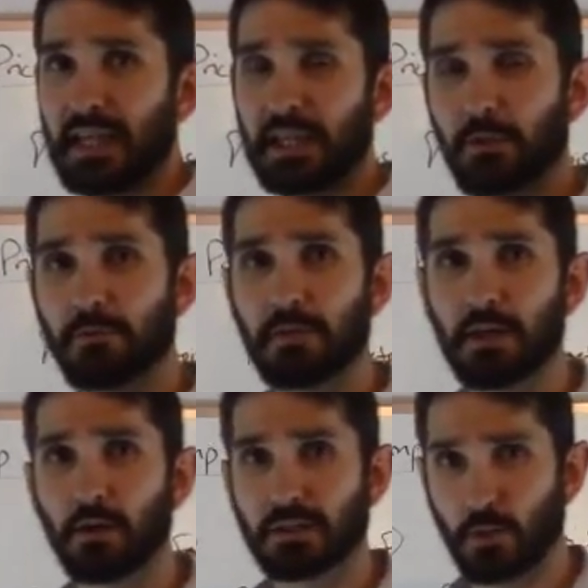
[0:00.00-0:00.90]
that you
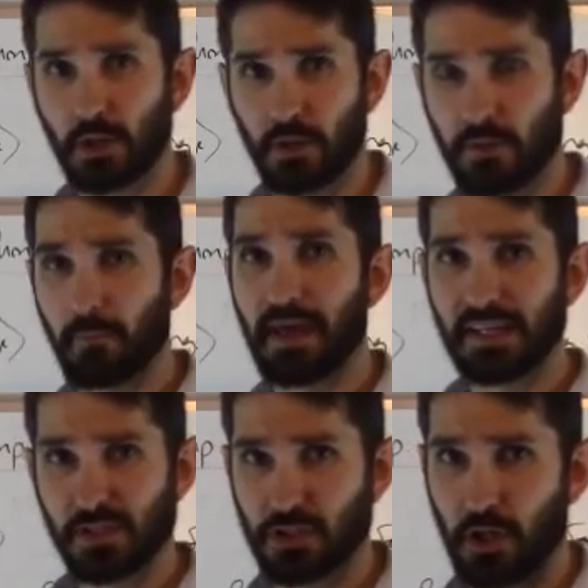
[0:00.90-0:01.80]
feel is going to do the
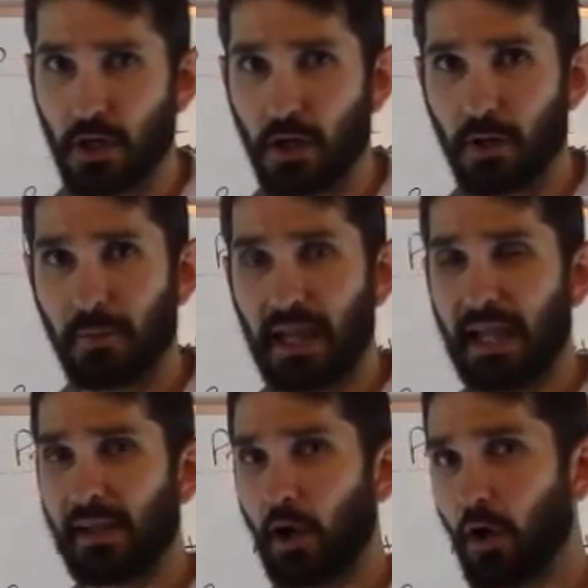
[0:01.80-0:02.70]
best job
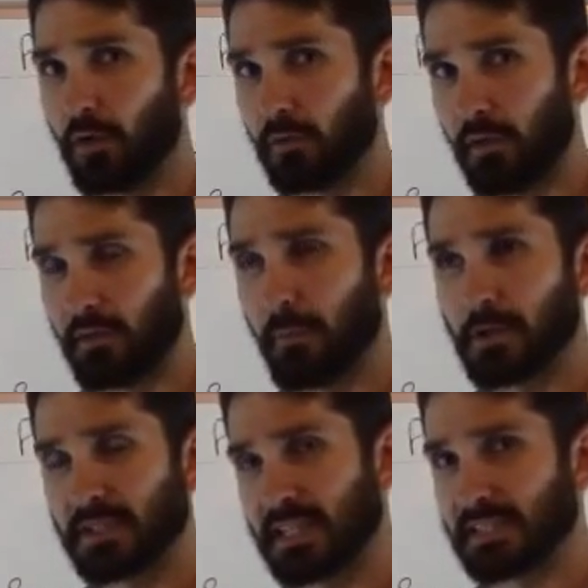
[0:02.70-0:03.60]
and or the
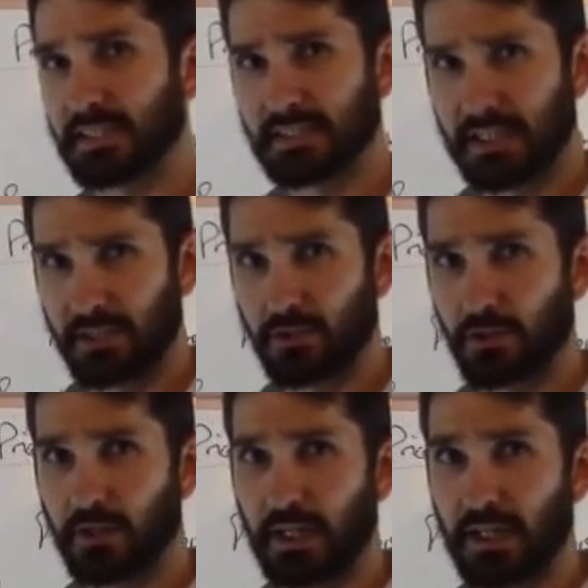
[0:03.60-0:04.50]
person that's listening to
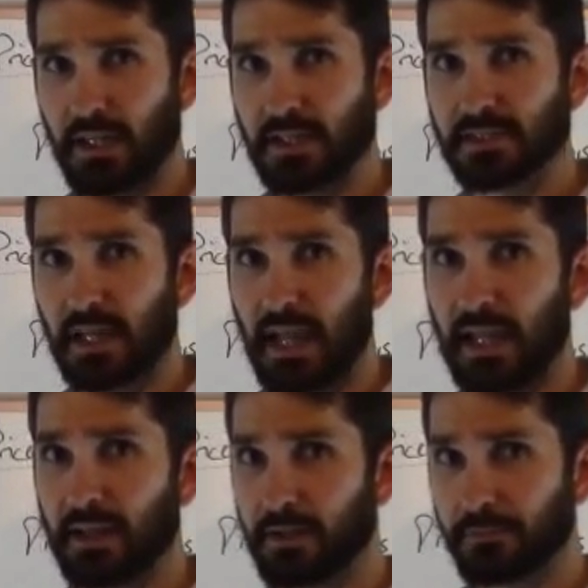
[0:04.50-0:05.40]
your needs
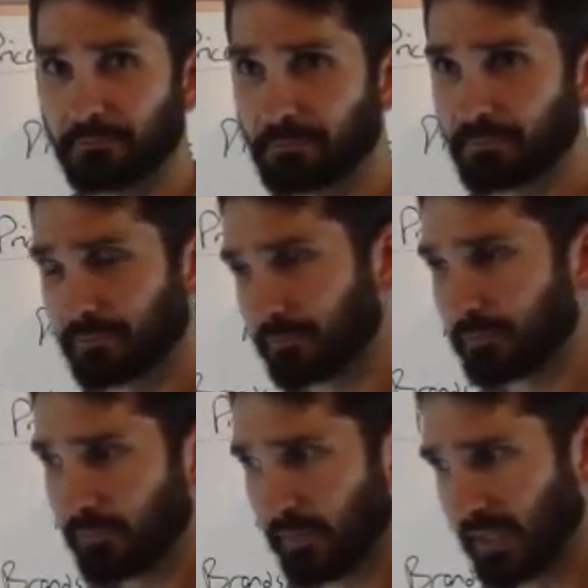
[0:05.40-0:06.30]
and
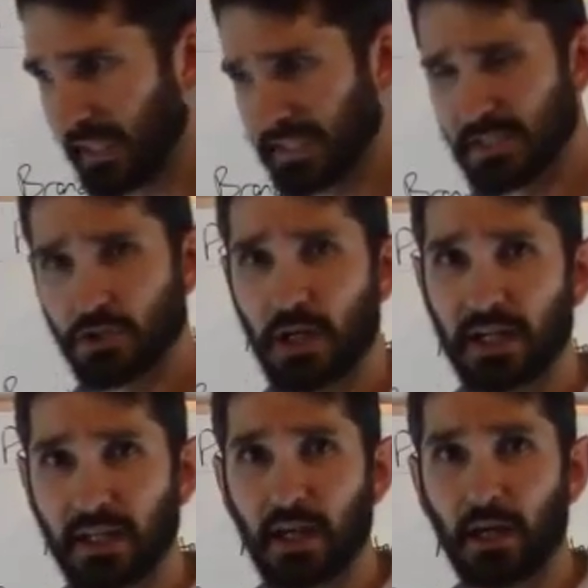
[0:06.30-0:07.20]
isn't
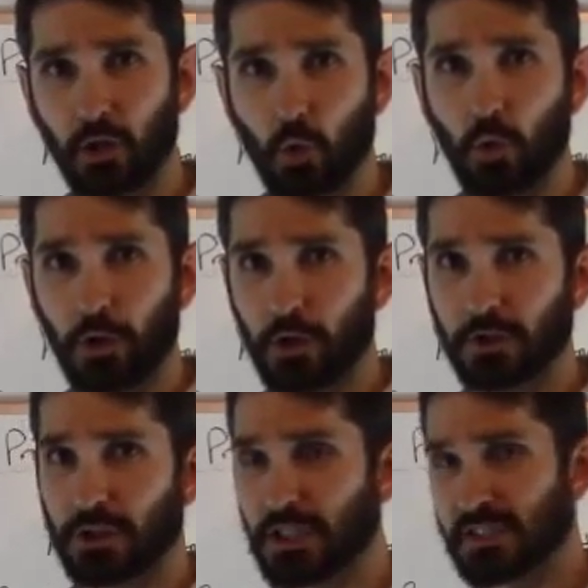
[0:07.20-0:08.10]
trying to cut
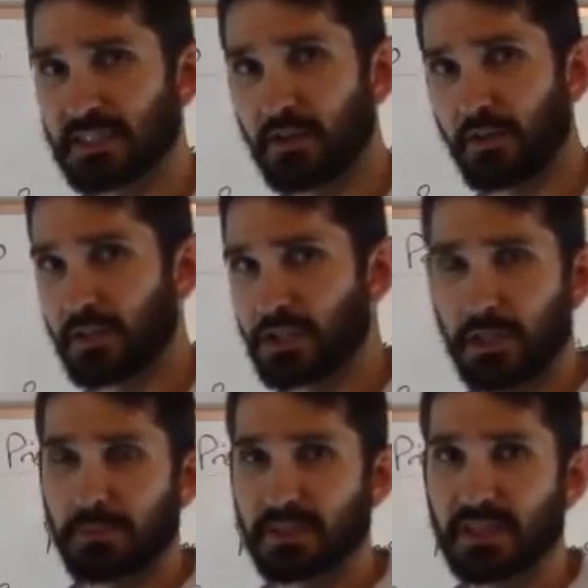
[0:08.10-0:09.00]
corners or just sell you the
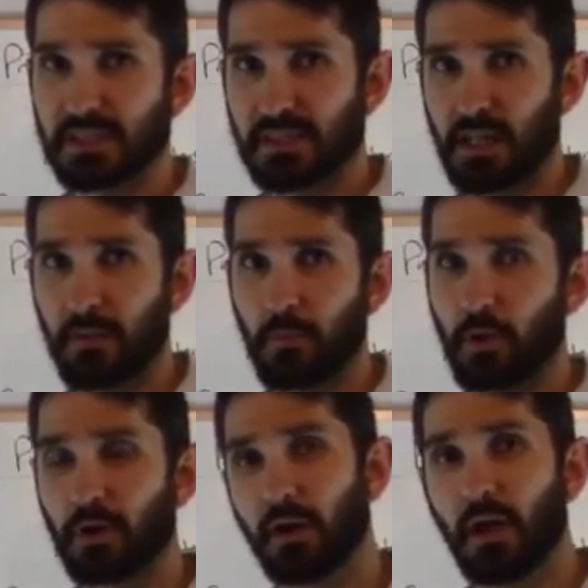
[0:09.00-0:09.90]
cheapest system
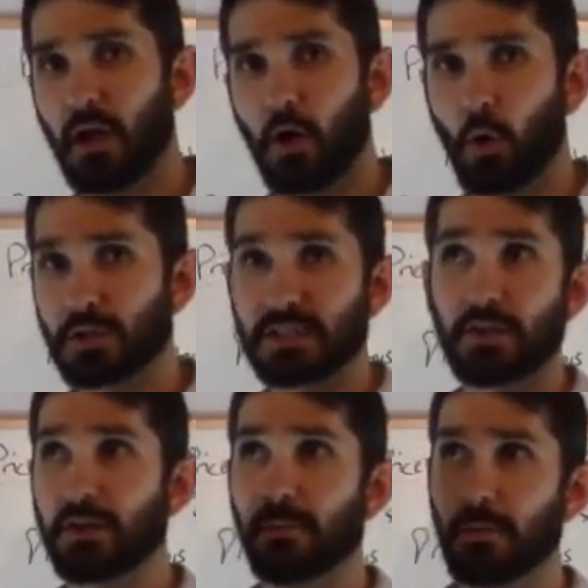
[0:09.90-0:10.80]
or or sell
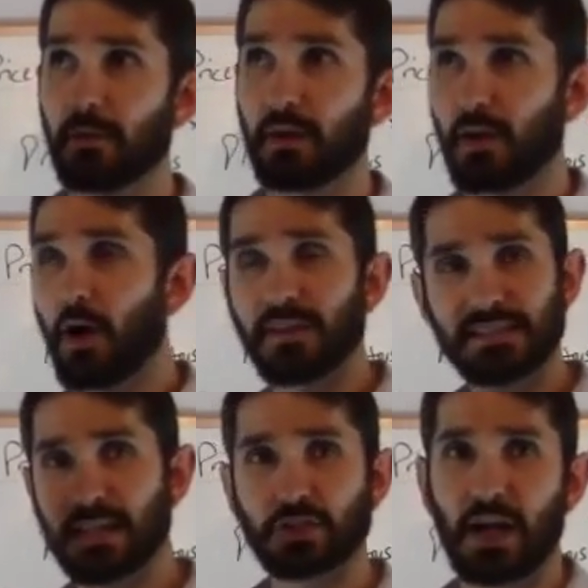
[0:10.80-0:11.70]
you the, all
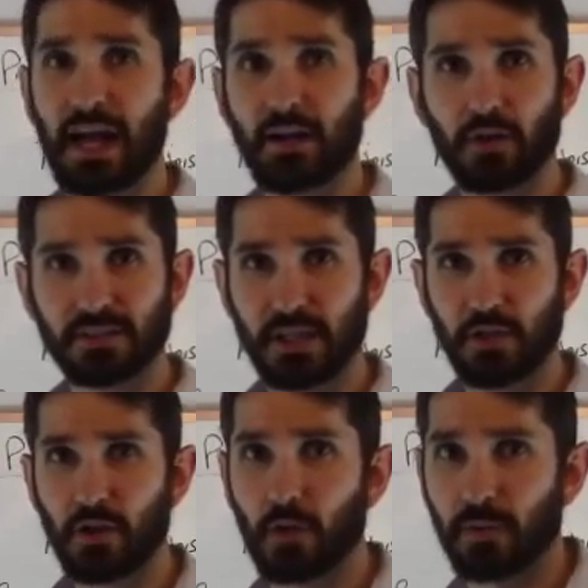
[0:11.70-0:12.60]
these extra add-ons that
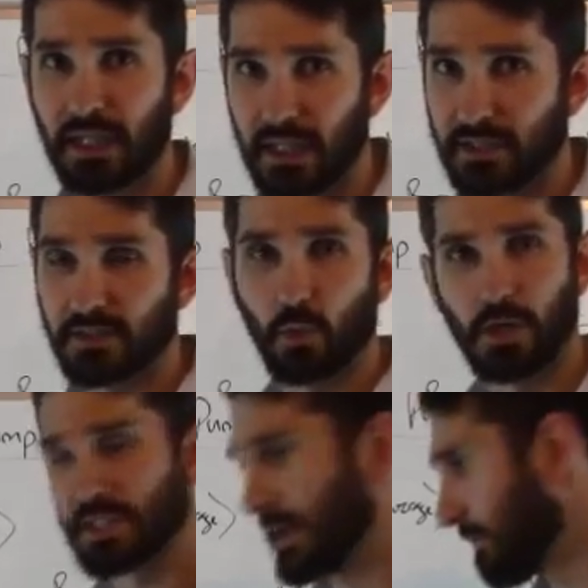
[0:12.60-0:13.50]
you don't need. So
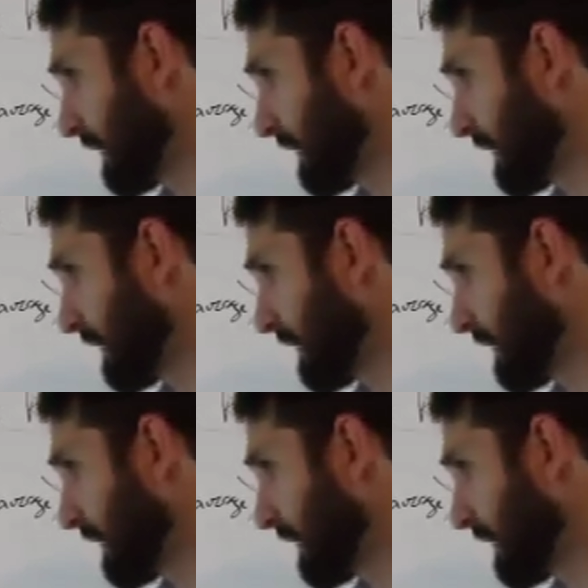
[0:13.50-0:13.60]
watch out for